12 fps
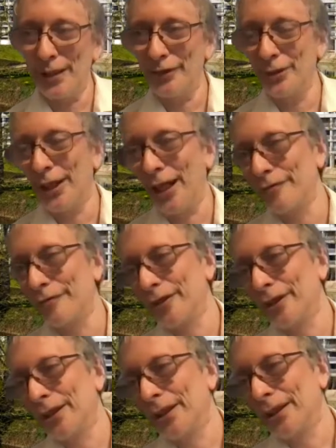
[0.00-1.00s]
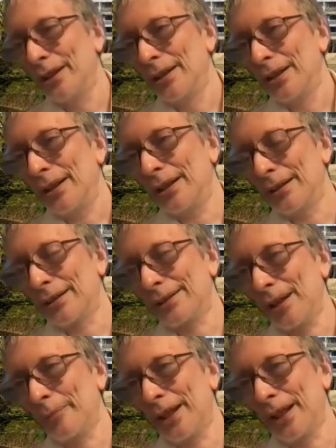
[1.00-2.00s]
you have
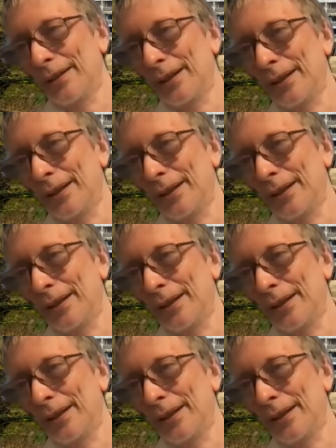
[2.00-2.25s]
something that